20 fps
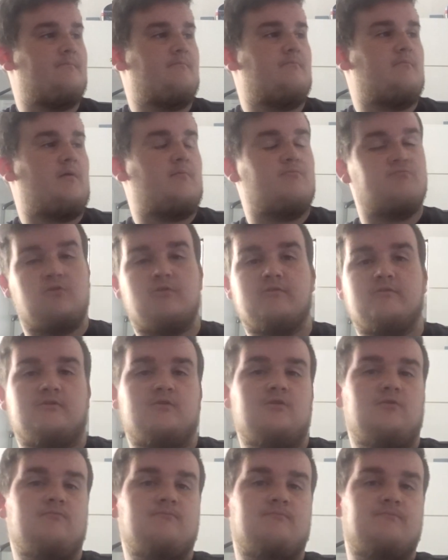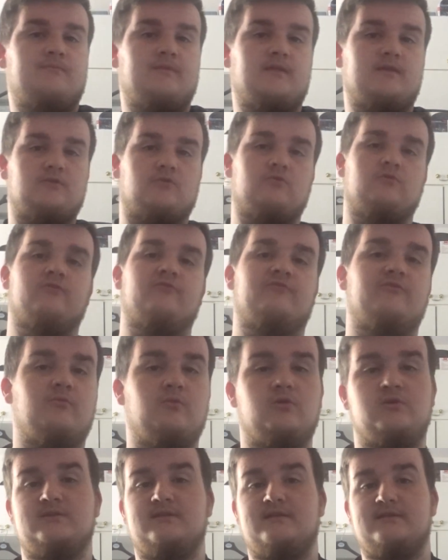my brother, I don't know if he
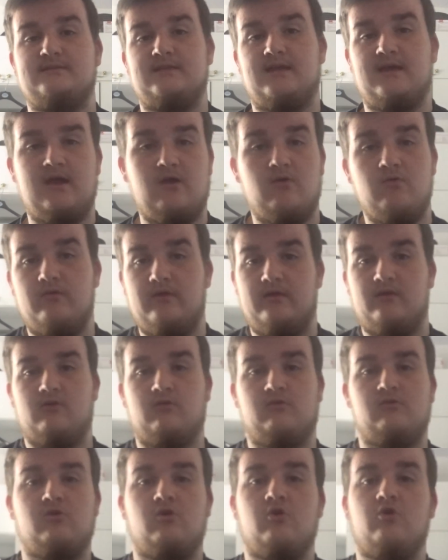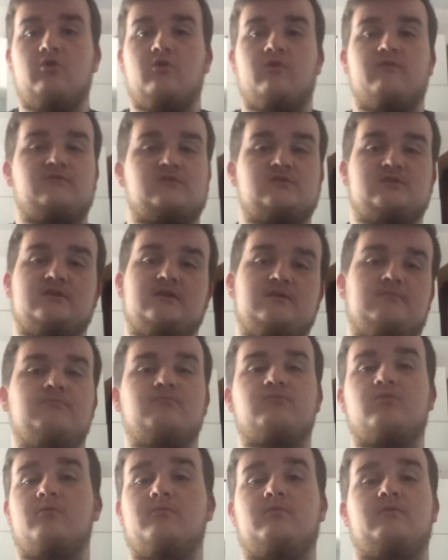wants this out there or not, obviously
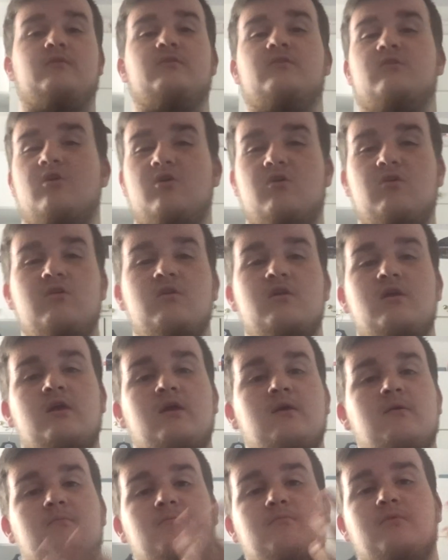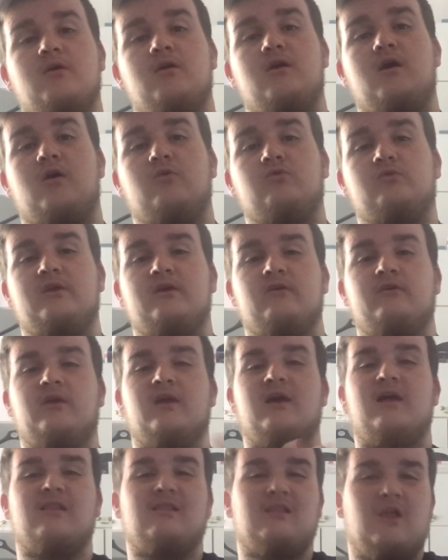probably not, but I'll tell you
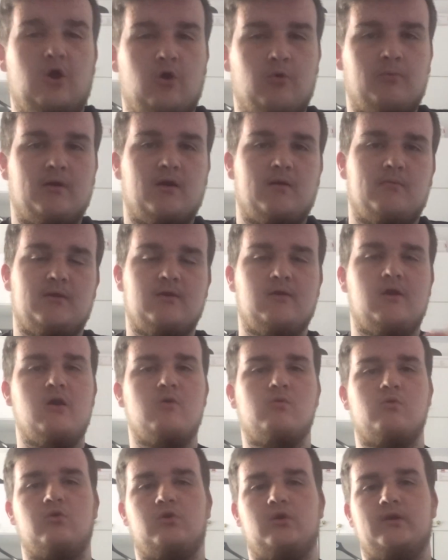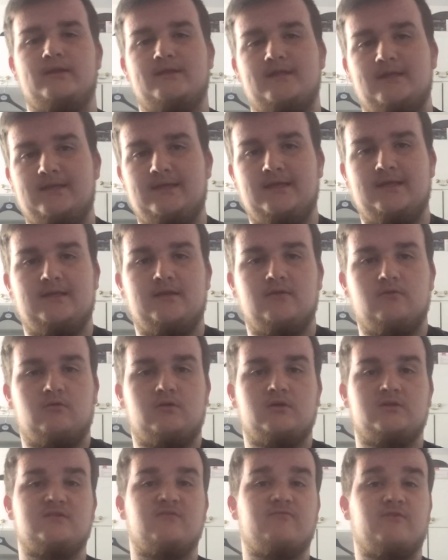a little bit about it. I won't go into detail
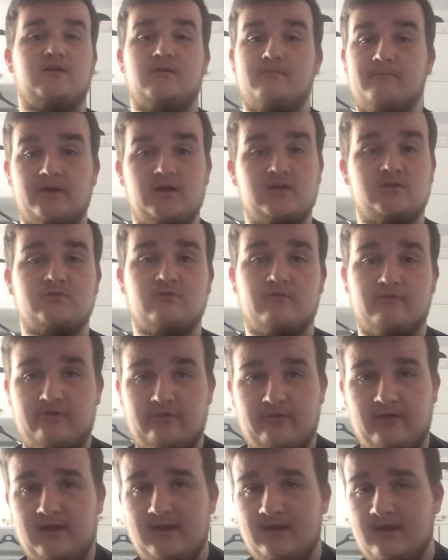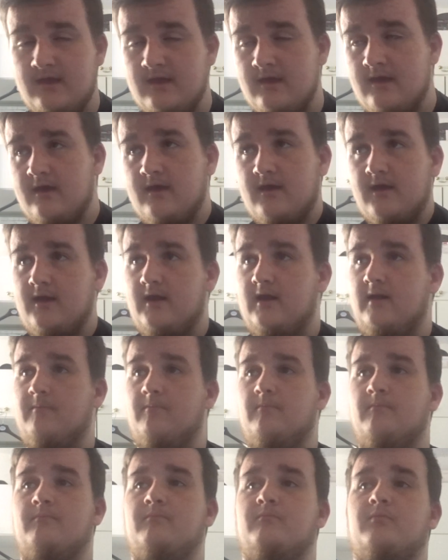because it's a very personal thing,
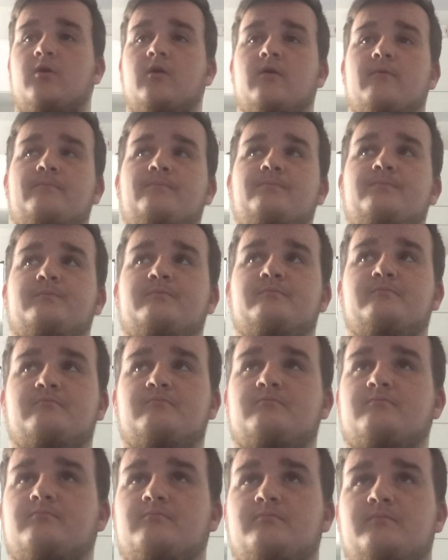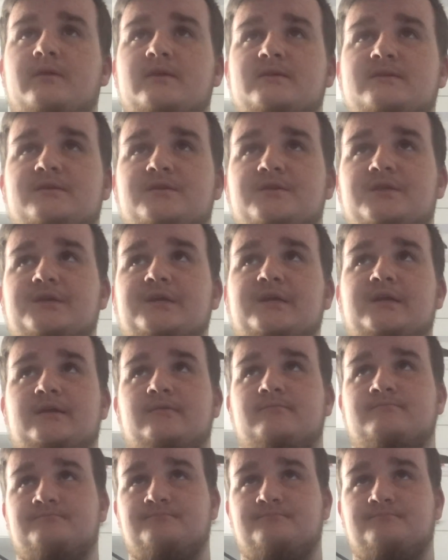but basically